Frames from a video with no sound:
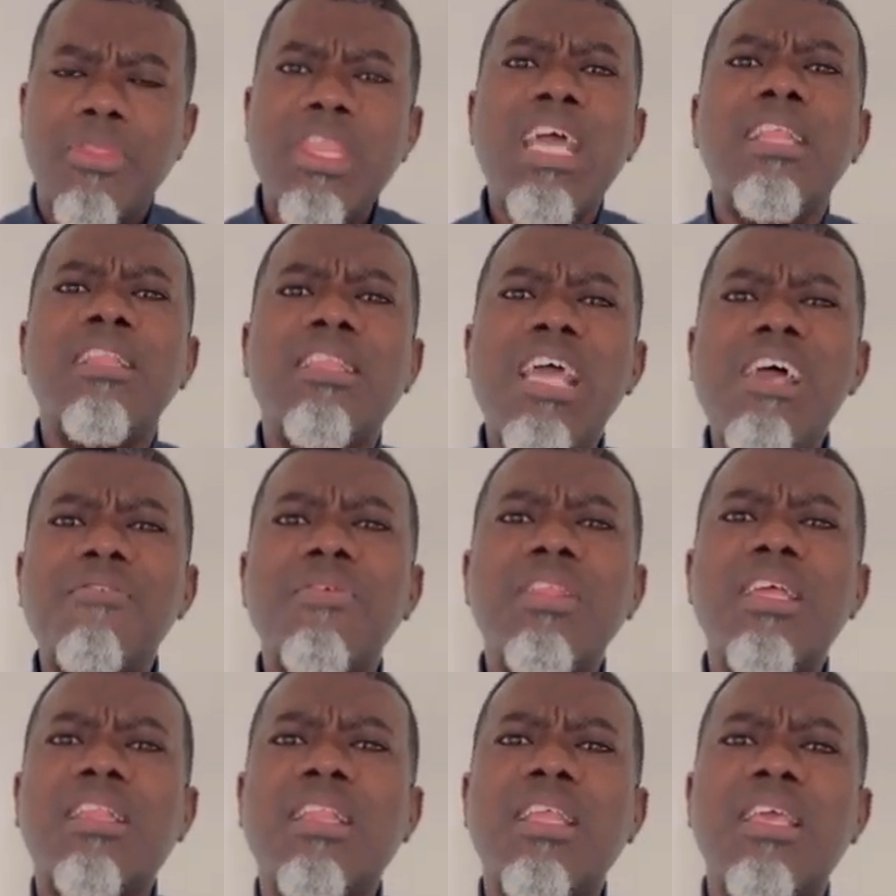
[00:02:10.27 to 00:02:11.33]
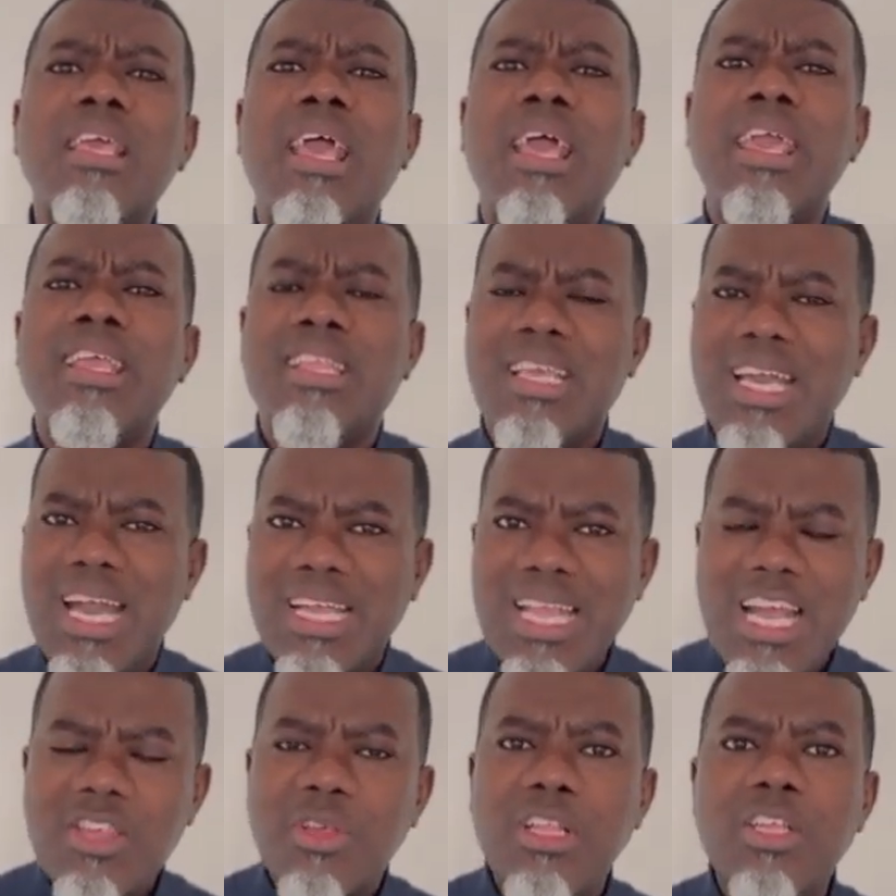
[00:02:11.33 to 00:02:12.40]
then definitely it can
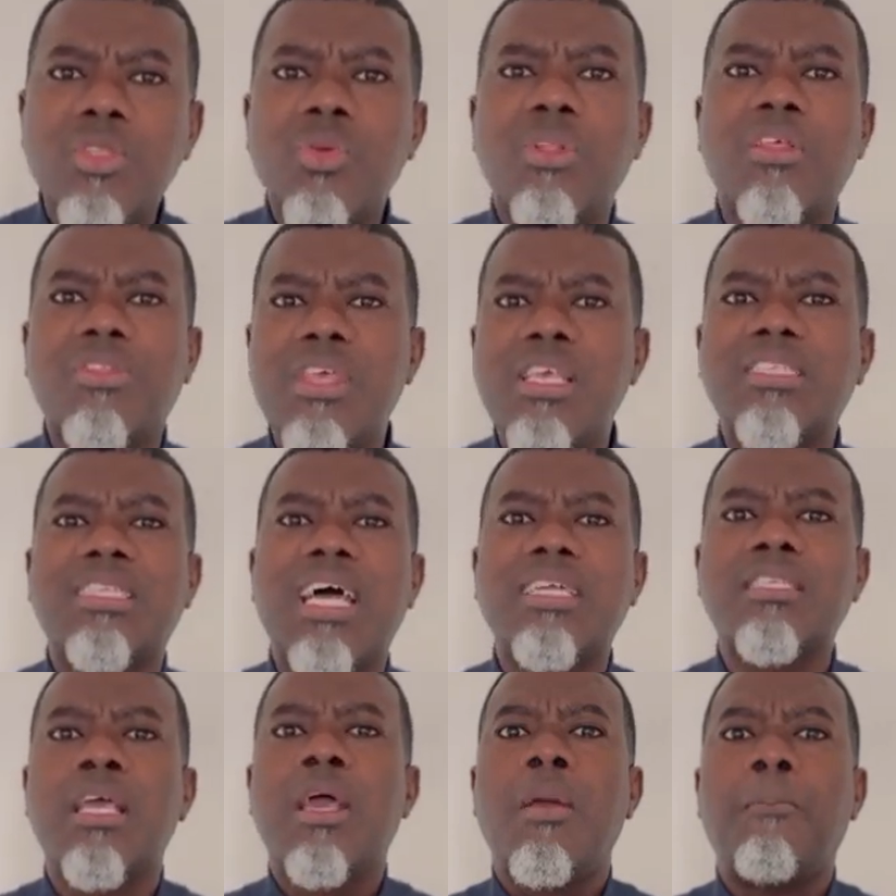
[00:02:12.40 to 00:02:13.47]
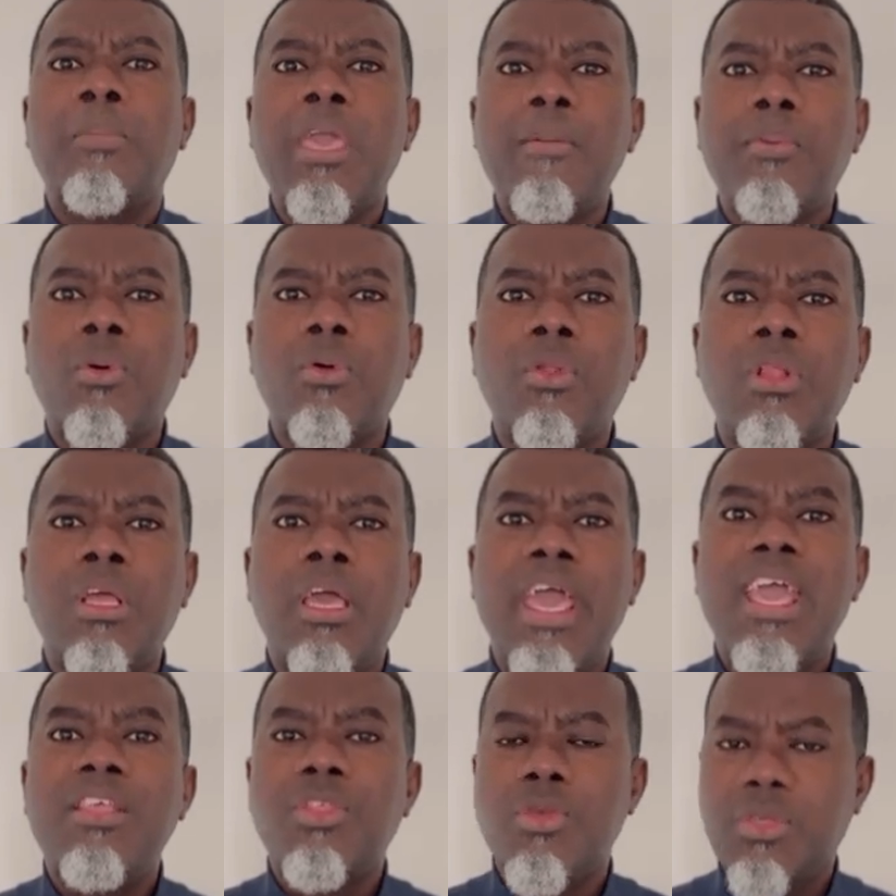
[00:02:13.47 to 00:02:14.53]
actually do the things that people,
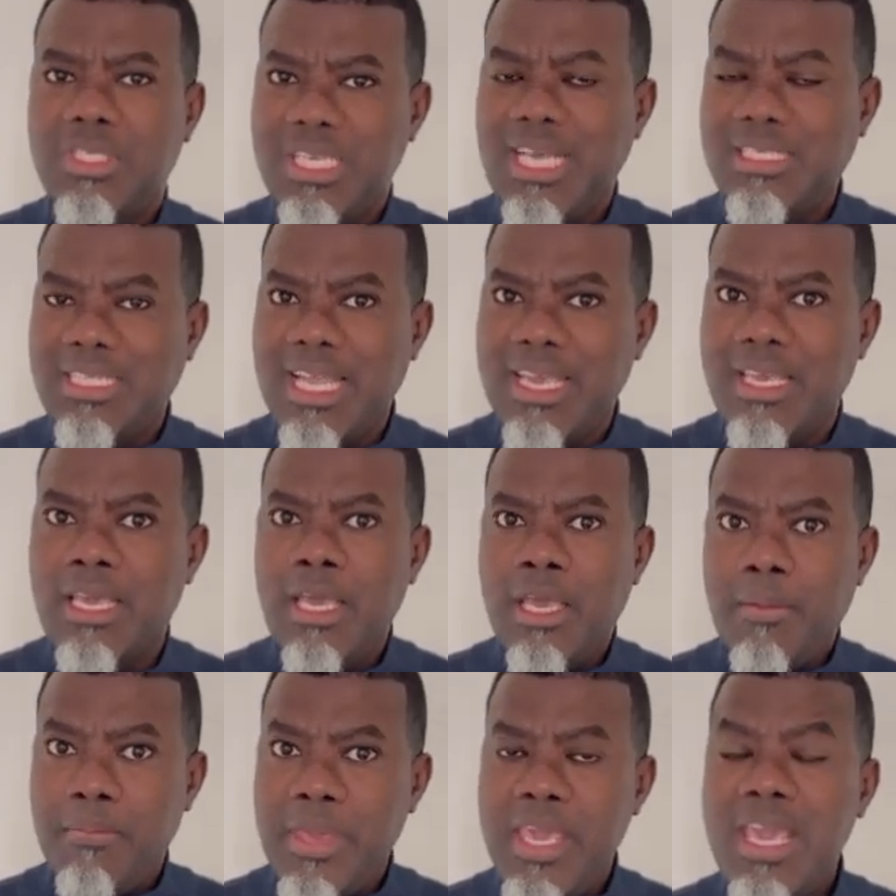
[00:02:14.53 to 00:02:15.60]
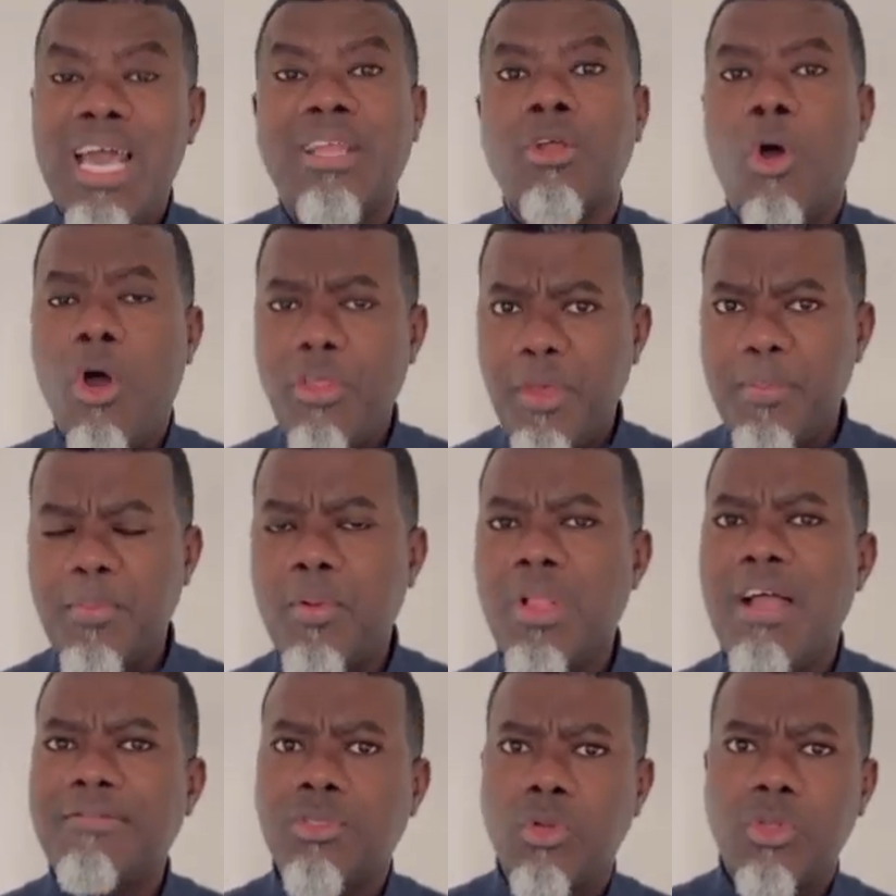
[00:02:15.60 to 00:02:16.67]
enthusiasts like me and other people
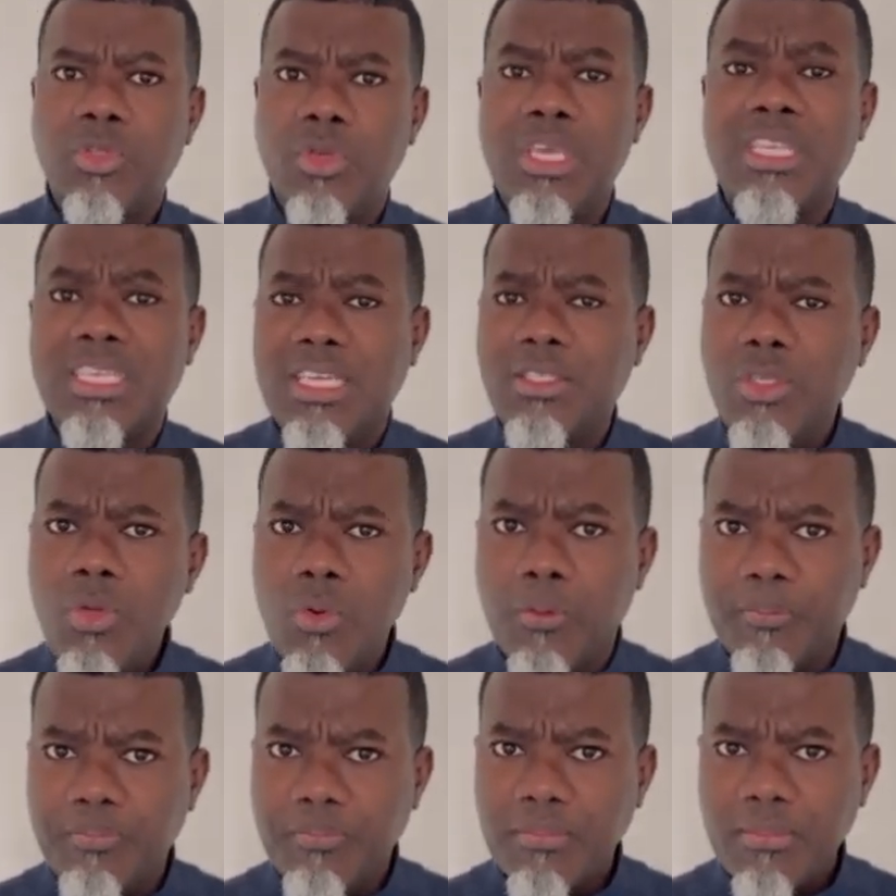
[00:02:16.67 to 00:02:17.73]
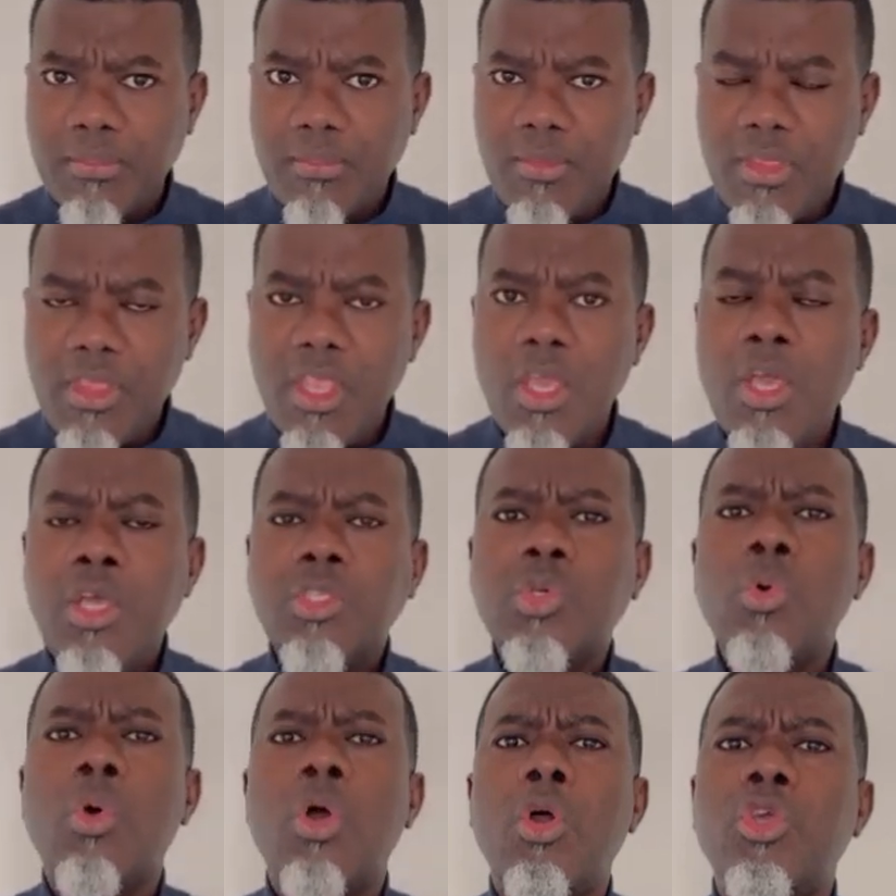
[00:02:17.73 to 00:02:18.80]
have told you it can do.
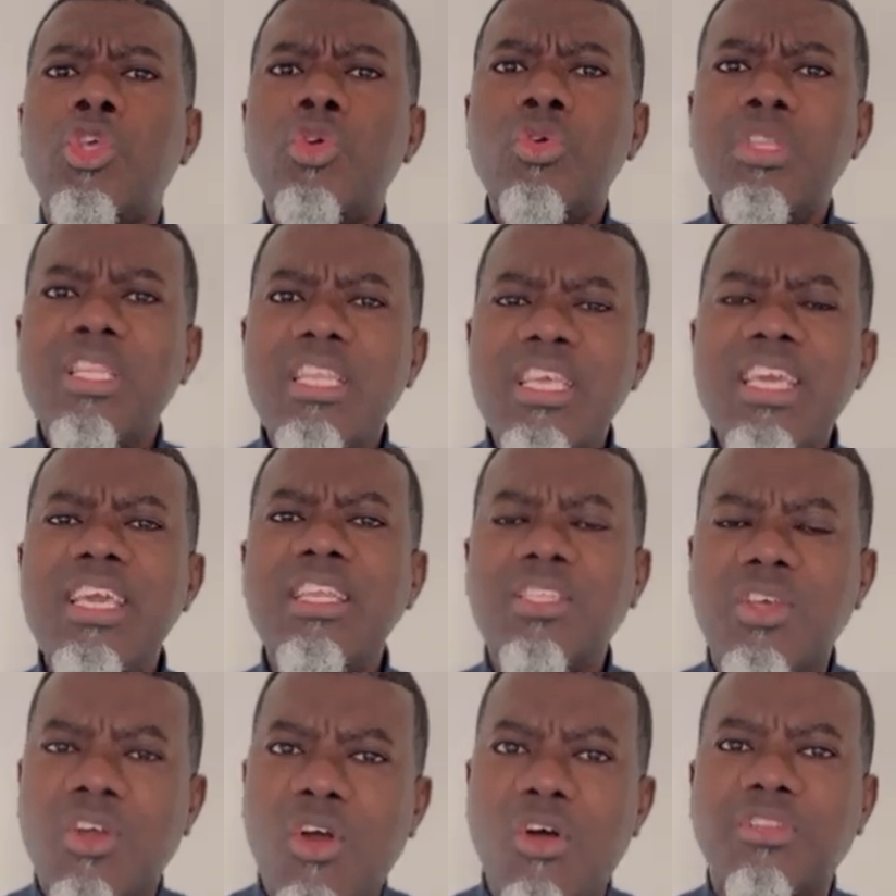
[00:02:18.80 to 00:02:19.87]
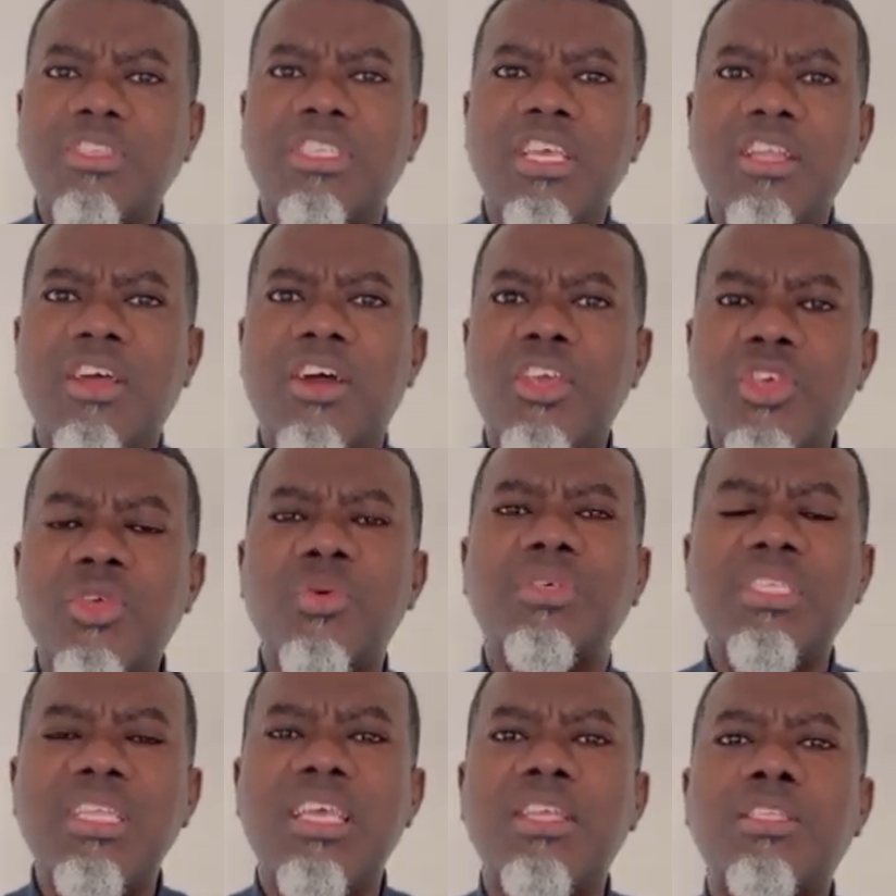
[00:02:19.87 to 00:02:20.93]
So you need to consider
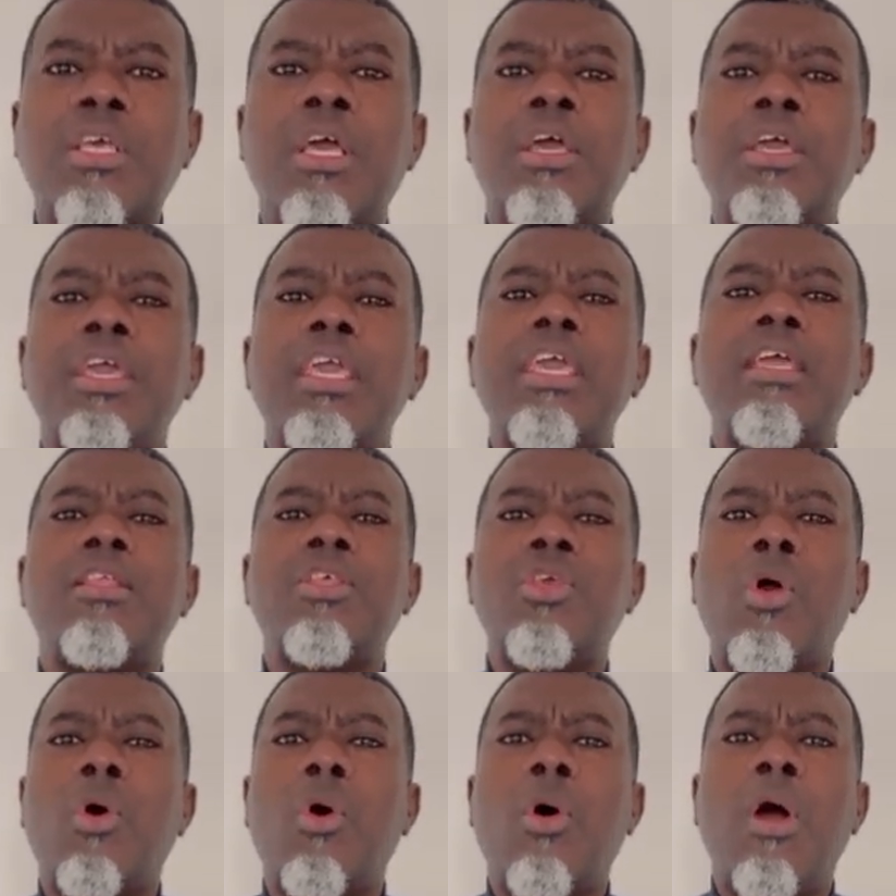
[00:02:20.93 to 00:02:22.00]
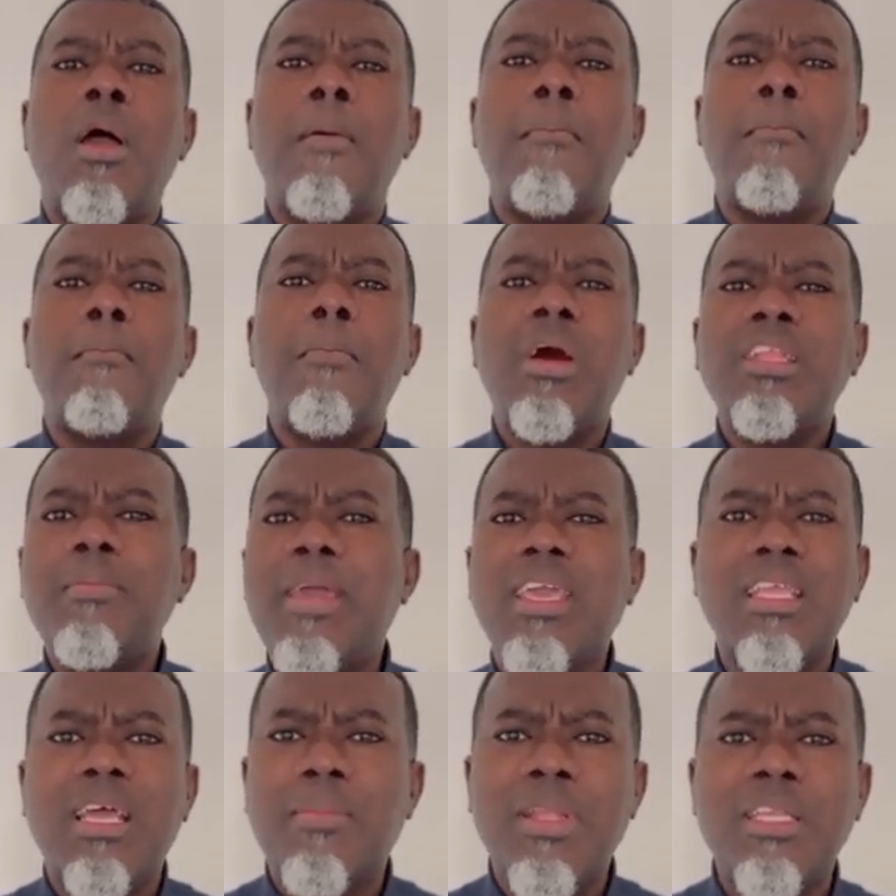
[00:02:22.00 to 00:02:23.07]
using it in your
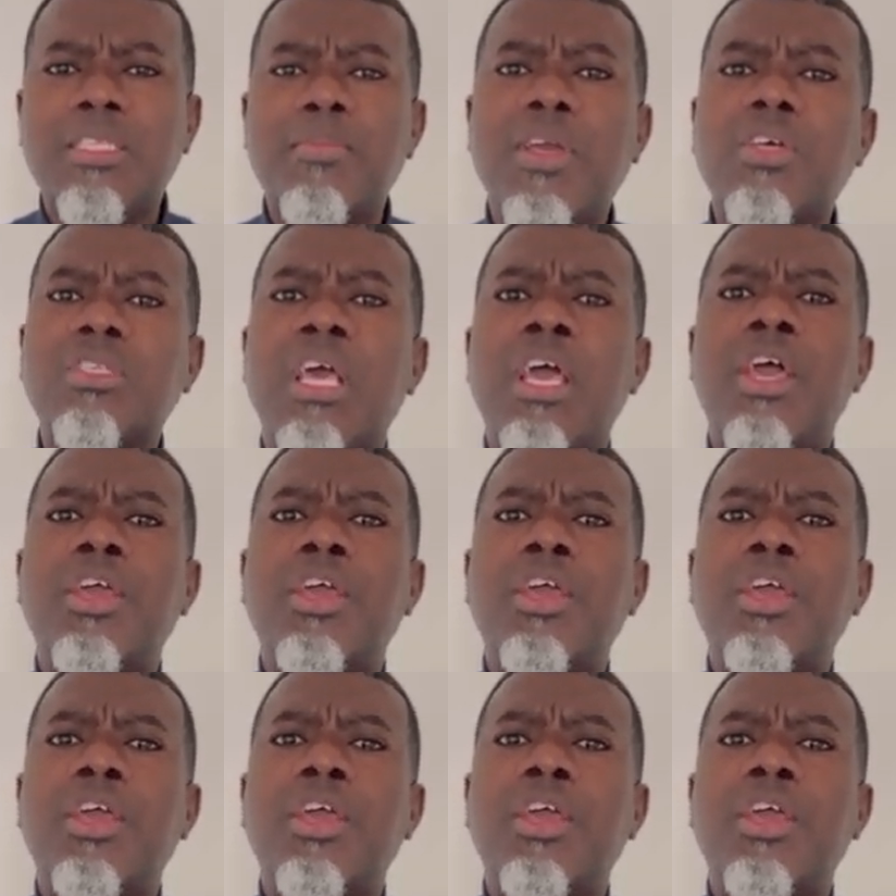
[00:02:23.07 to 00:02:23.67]
money-making ability because,